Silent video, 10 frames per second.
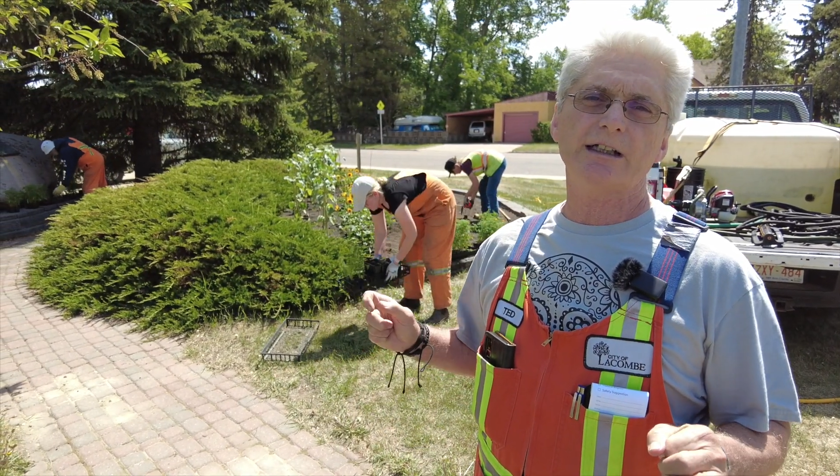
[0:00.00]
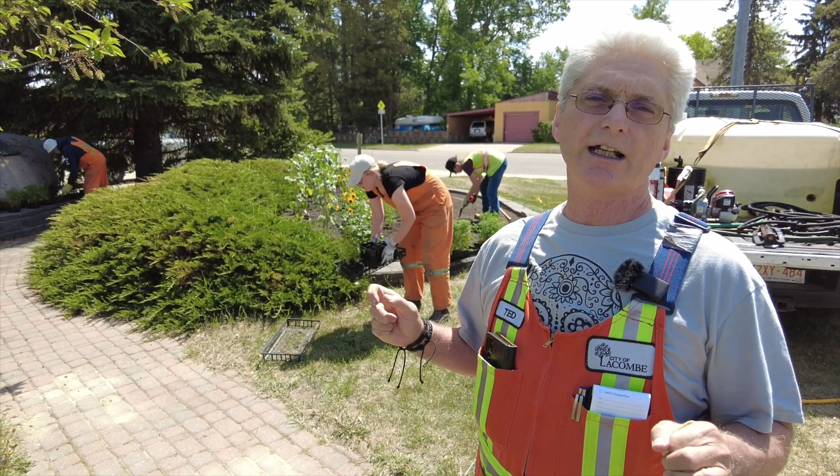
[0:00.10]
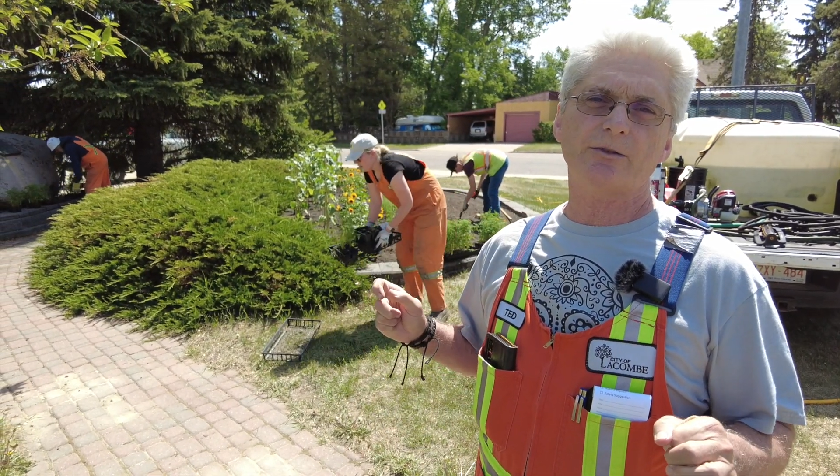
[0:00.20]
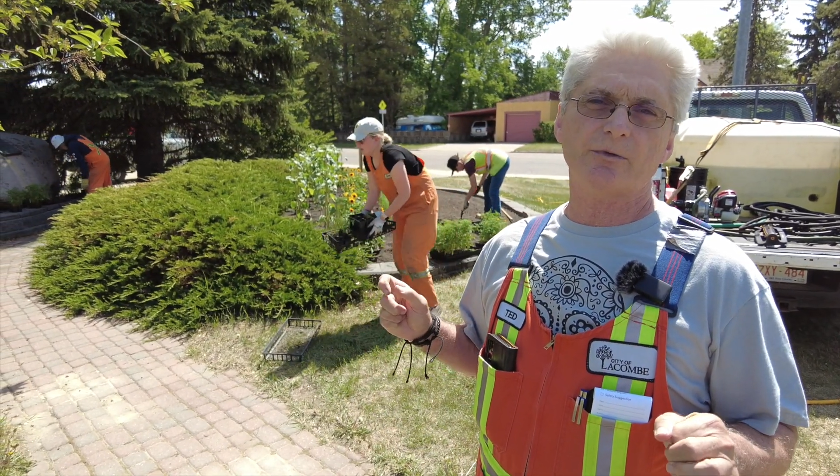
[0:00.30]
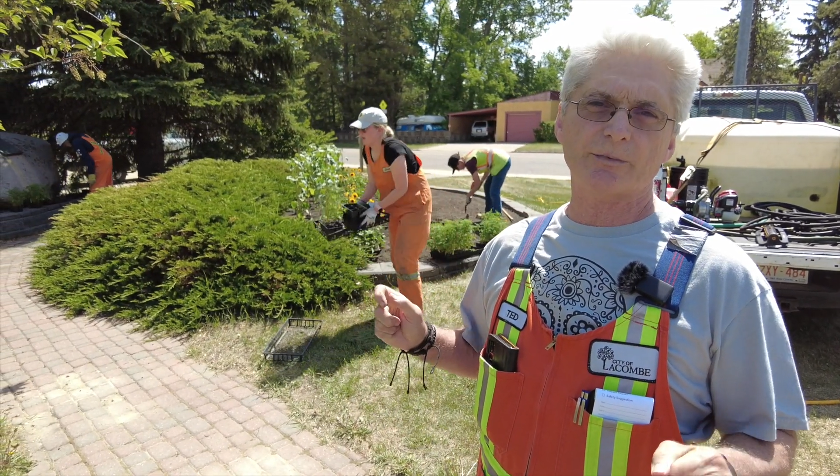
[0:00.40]

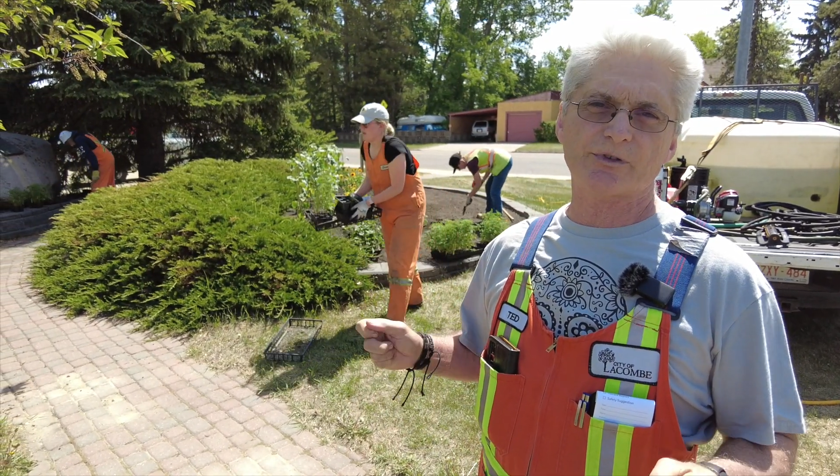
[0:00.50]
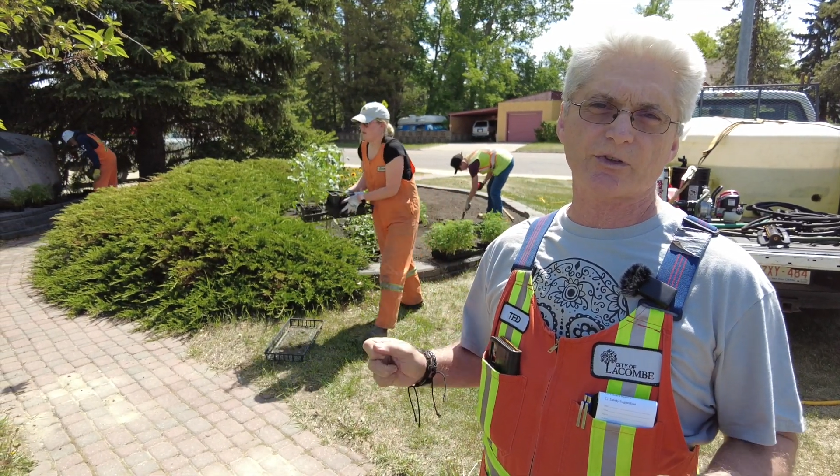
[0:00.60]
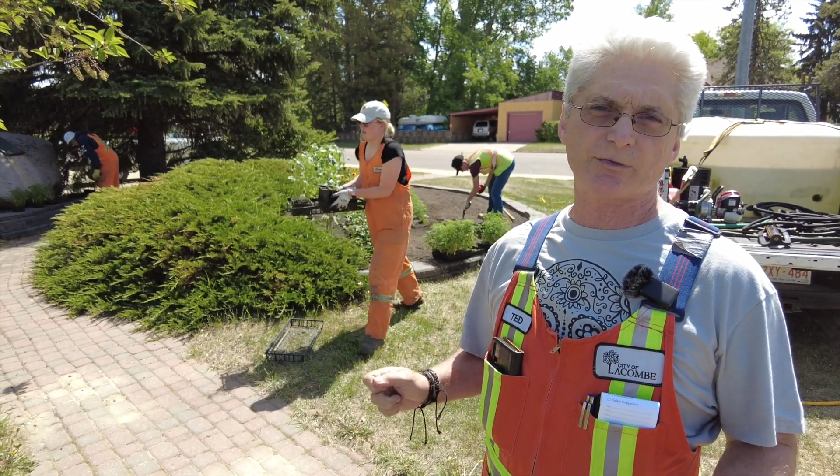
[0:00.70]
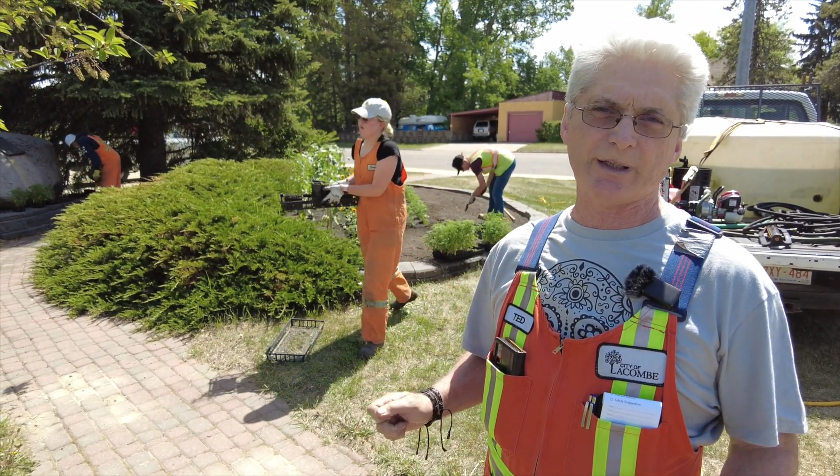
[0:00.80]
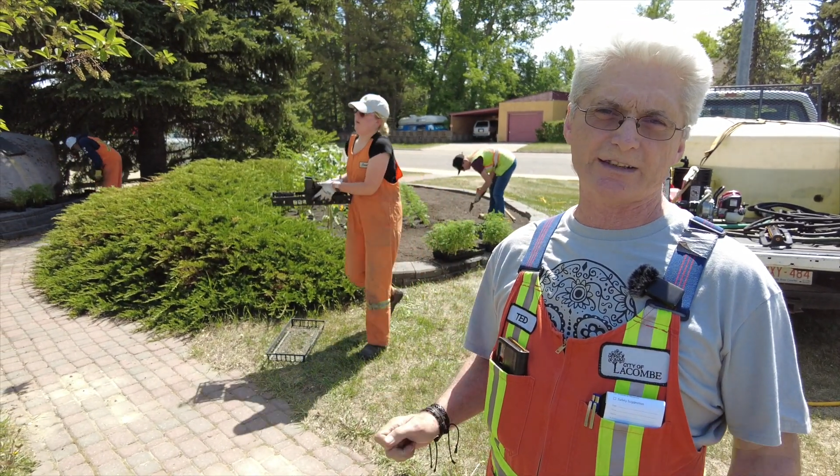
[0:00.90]
and rips
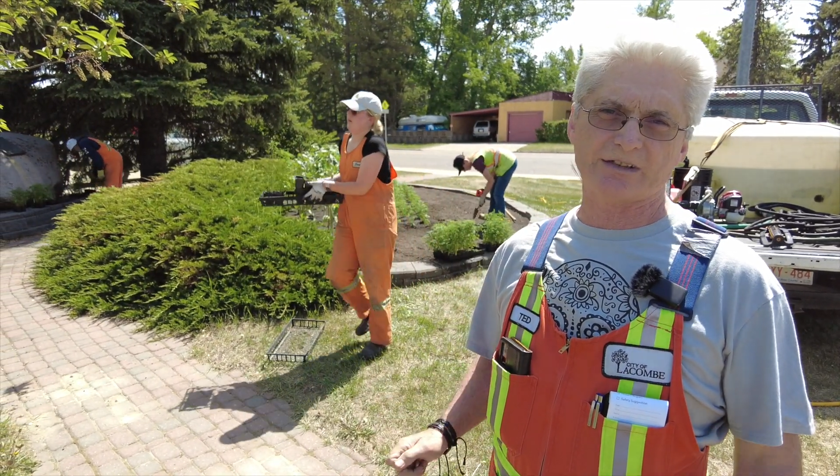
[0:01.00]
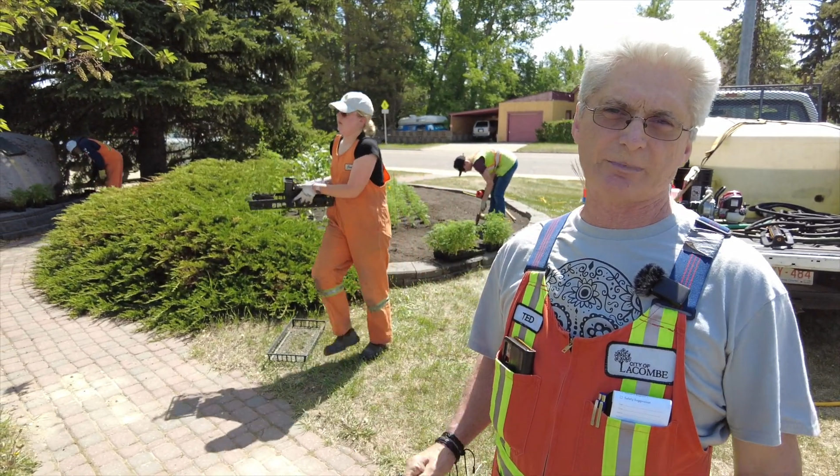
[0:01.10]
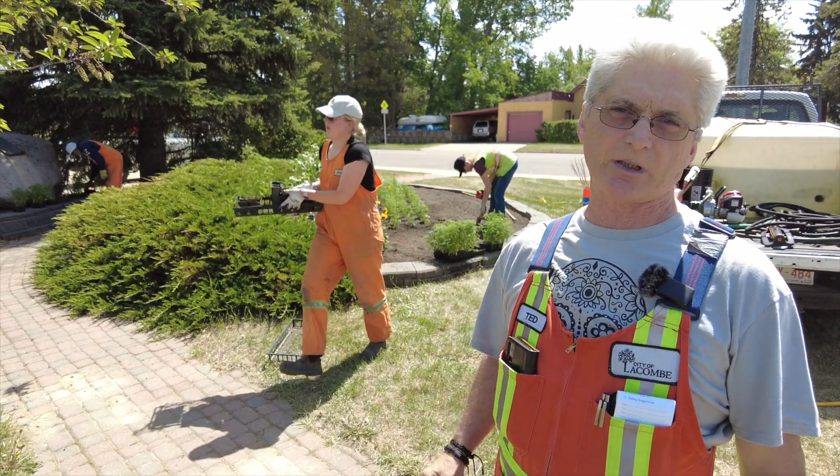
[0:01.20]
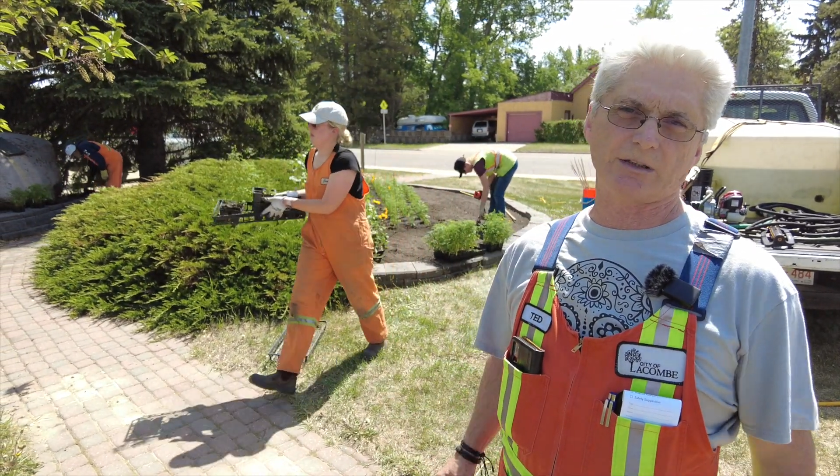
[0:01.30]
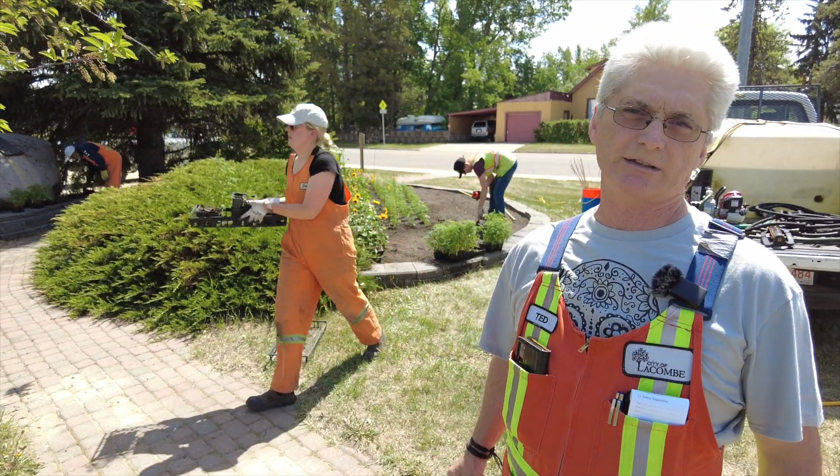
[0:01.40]
those beds
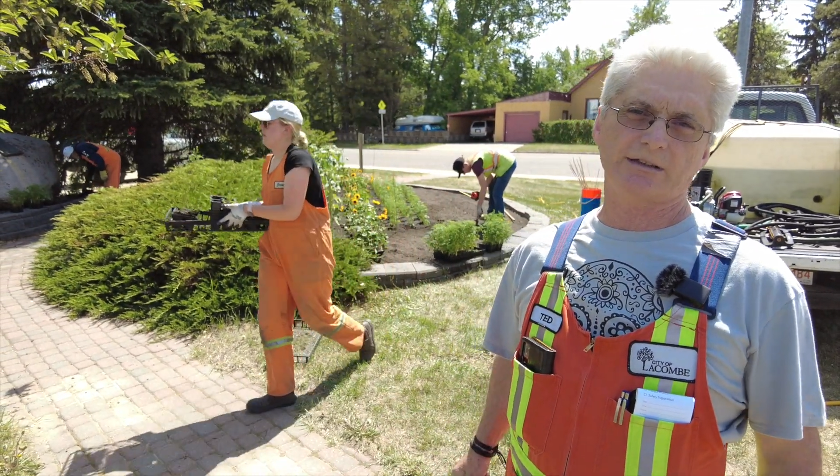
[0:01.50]
apart.